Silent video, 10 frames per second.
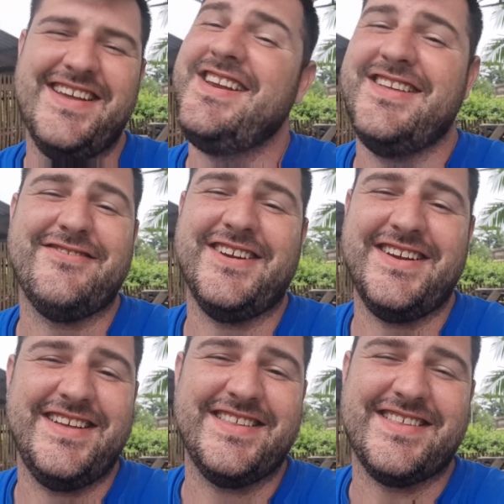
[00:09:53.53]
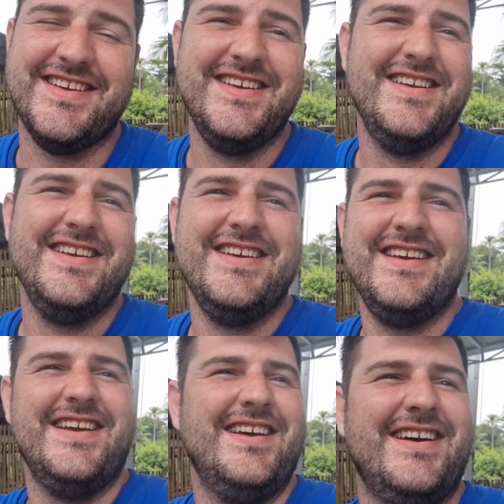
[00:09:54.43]
it is what it is.
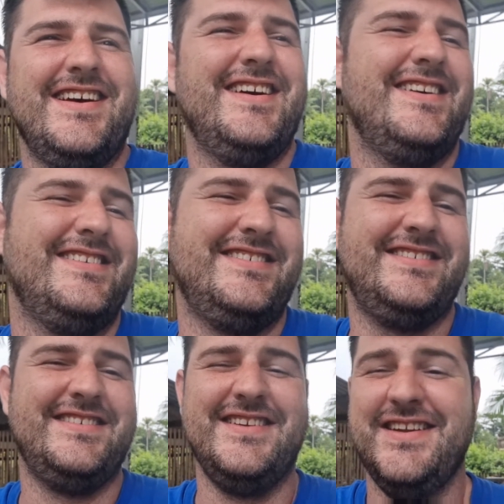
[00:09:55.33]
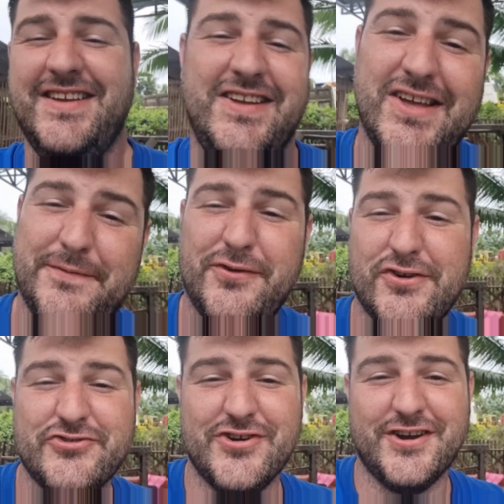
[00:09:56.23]
Uh, if you're
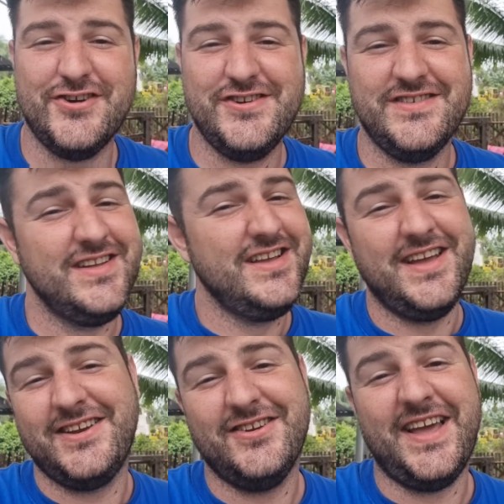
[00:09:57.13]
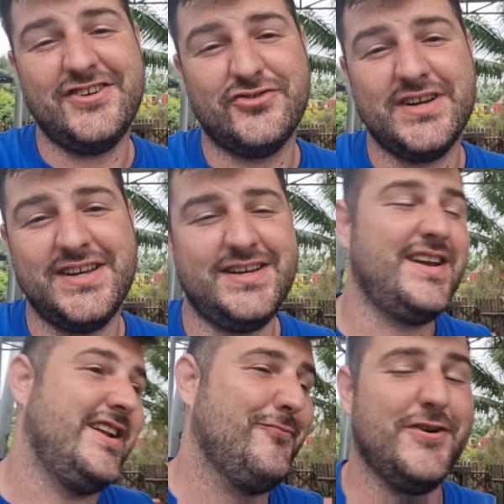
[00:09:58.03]
a drunkard and you like drinking
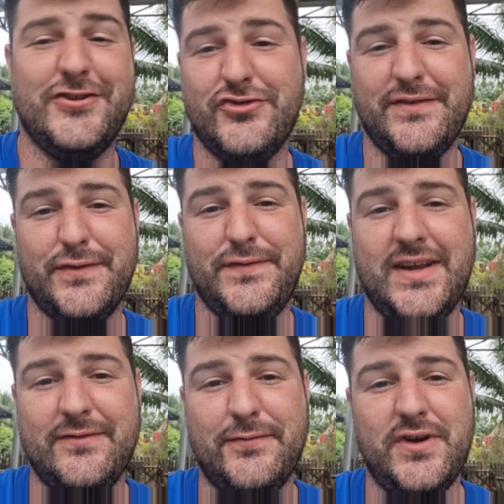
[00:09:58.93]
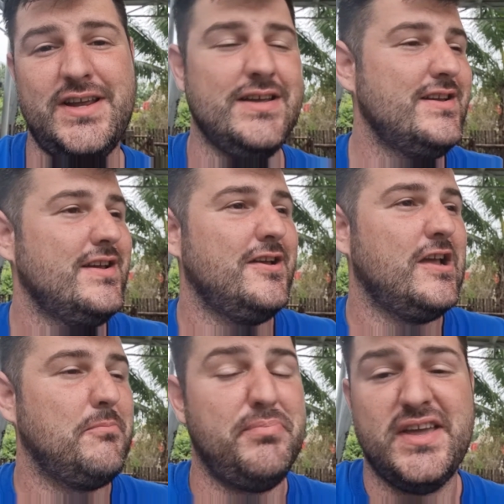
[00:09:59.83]
and you want to drink for fucking free,
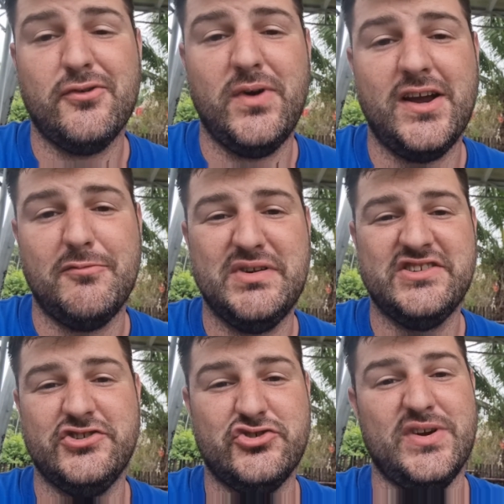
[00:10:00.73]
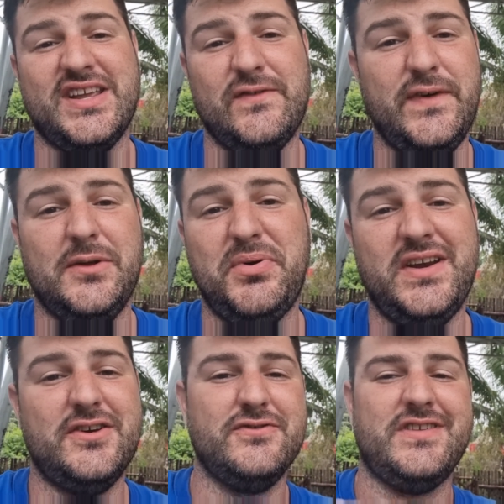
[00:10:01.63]
be around a bunch of drinking
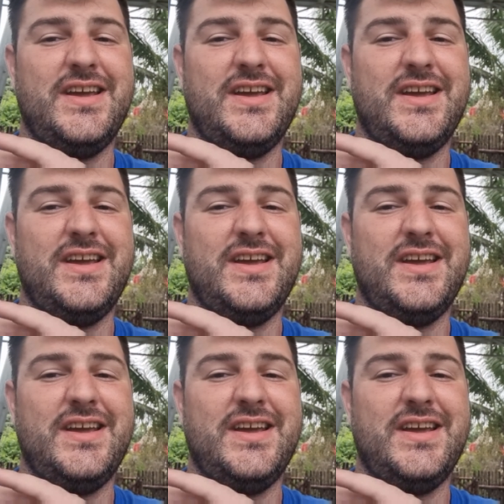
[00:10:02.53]
Filipinos